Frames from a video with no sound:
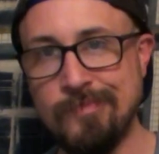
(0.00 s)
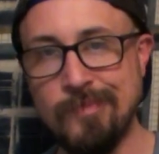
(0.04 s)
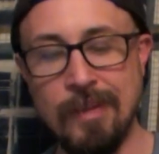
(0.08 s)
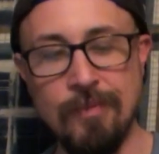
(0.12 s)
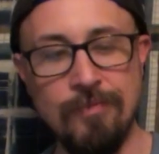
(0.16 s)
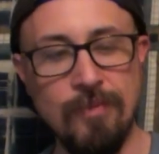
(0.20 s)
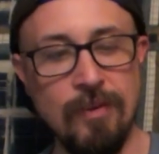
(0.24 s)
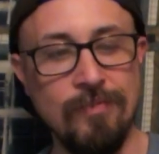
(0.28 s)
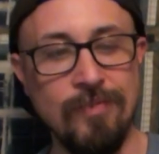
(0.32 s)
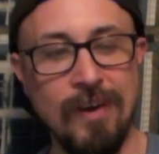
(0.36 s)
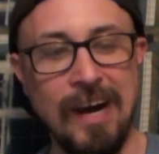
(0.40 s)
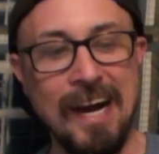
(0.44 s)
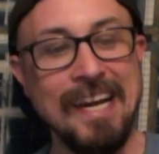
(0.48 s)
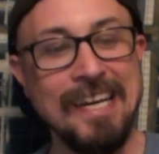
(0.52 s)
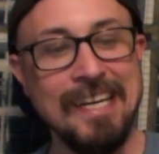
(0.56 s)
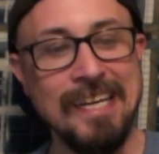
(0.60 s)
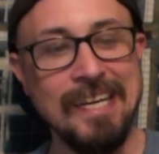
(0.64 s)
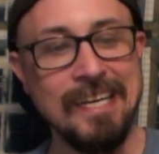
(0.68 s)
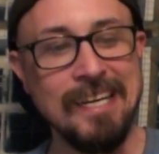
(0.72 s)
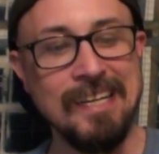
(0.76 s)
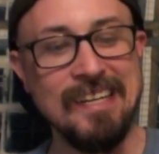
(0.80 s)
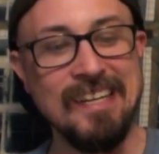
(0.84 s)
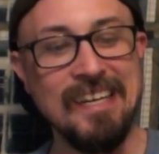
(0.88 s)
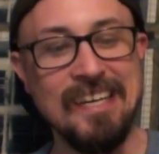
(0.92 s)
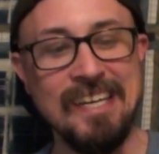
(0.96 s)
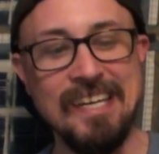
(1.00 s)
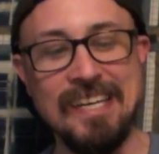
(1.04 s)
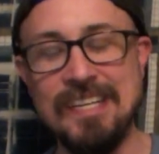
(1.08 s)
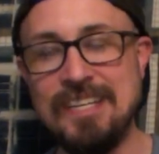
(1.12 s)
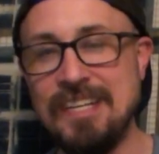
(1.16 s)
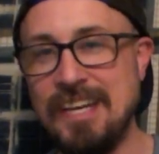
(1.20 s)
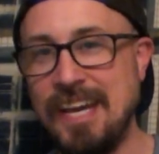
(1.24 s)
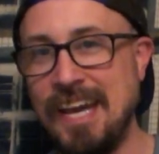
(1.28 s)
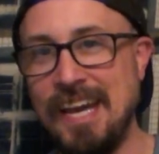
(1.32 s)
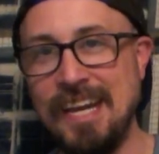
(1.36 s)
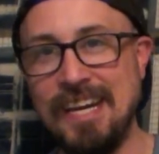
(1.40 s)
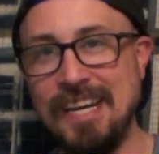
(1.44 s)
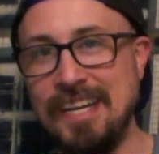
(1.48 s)
if you find it at any
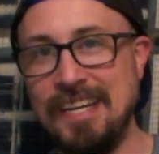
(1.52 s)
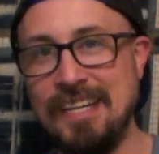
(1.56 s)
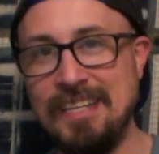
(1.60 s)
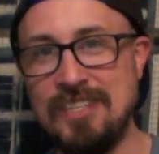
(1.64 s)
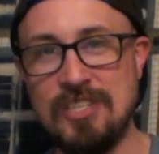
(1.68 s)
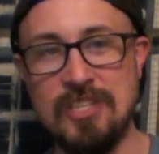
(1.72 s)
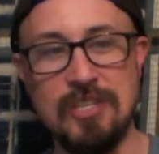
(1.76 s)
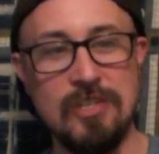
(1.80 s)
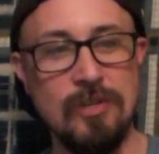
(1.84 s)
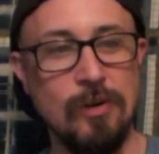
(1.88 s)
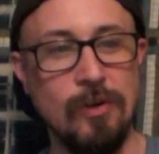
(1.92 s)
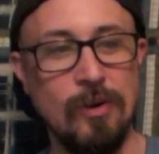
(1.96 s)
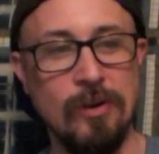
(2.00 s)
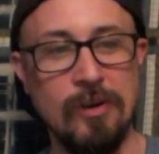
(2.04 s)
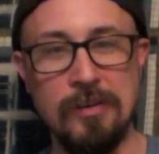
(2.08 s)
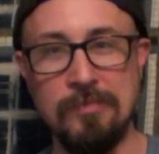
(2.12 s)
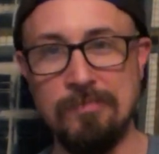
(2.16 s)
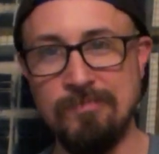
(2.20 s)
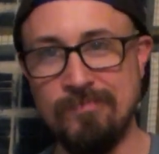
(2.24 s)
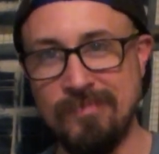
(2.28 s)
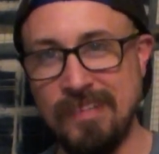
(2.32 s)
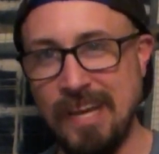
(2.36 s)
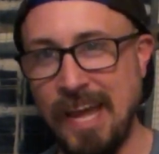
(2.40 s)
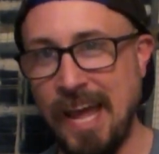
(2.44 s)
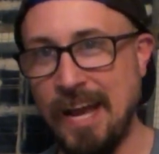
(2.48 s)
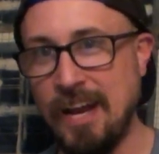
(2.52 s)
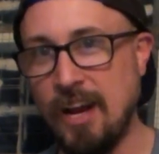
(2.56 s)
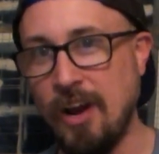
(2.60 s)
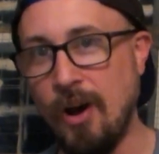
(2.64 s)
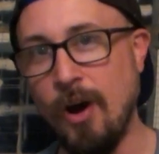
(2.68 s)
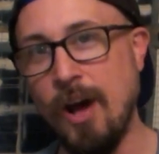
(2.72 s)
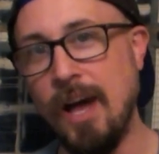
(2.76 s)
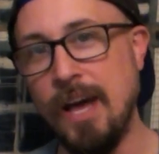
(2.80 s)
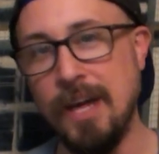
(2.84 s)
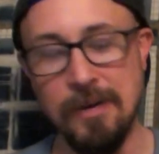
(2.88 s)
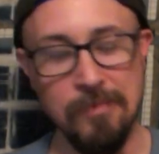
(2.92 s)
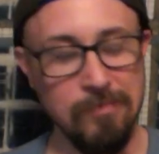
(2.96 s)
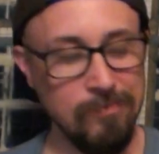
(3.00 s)
at any store, yeah,
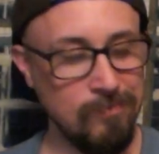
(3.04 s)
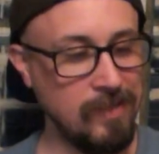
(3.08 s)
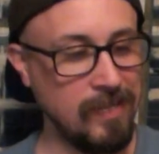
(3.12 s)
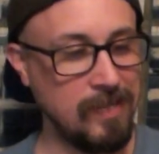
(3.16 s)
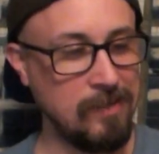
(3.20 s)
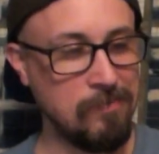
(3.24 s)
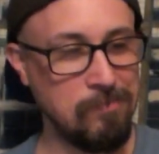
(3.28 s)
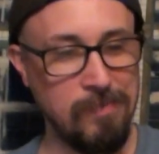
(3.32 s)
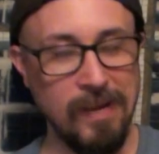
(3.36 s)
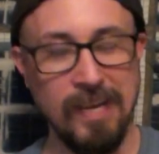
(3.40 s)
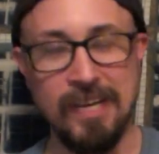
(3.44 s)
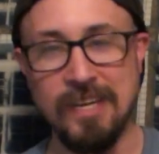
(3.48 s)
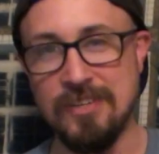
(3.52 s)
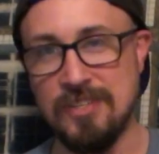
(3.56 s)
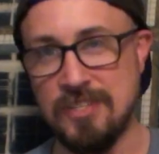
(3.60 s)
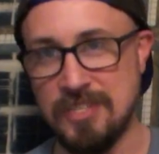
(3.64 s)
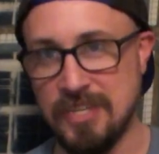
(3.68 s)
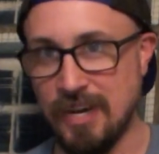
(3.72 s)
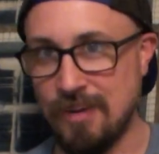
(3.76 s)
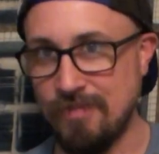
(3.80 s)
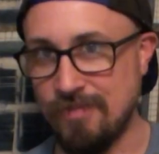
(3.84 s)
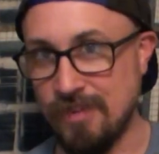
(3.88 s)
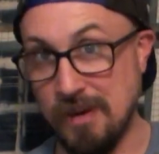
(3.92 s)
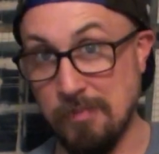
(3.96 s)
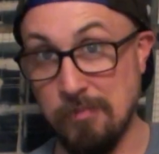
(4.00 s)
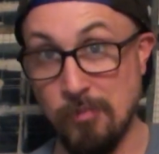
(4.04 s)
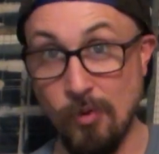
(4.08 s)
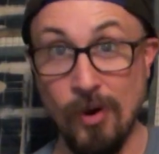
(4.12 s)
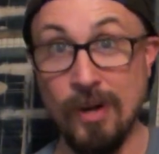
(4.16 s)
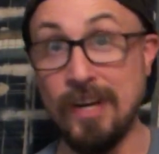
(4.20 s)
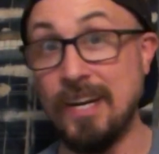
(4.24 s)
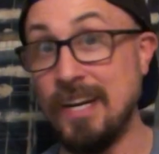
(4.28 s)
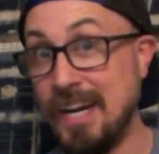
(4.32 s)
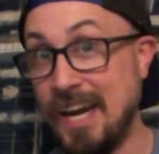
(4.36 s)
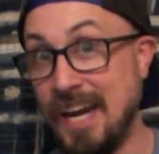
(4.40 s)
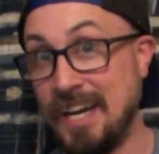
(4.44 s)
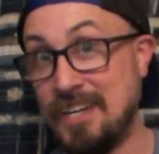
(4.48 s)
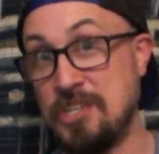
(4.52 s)
go ahead and pick, pick yourself up
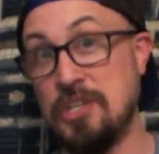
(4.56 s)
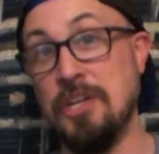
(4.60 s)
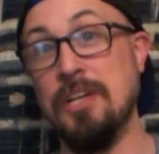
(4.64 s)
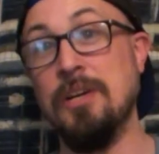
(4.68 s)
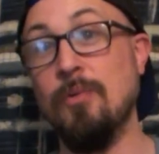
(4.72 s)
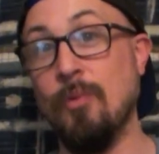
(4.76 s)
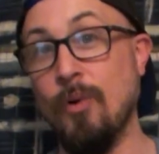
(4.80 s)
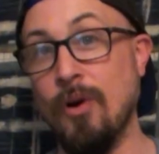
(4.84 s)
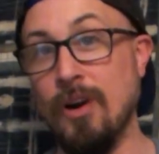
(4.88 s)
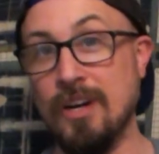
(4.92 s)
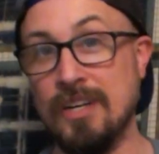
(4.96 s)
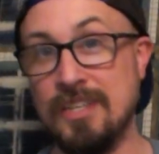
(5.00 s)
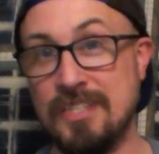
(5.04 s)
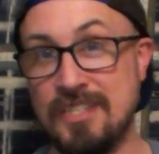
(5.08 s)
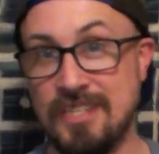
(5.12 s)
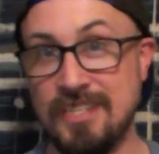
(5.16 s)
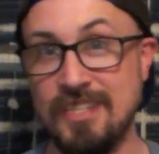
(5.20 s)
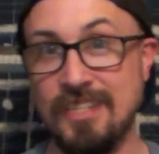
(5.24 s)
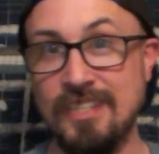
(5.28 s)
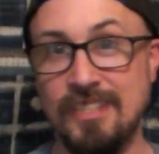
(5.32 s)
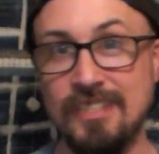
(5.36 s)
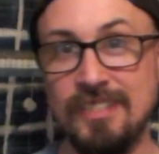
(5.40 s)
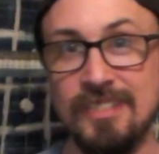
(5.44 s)
one. It actually works.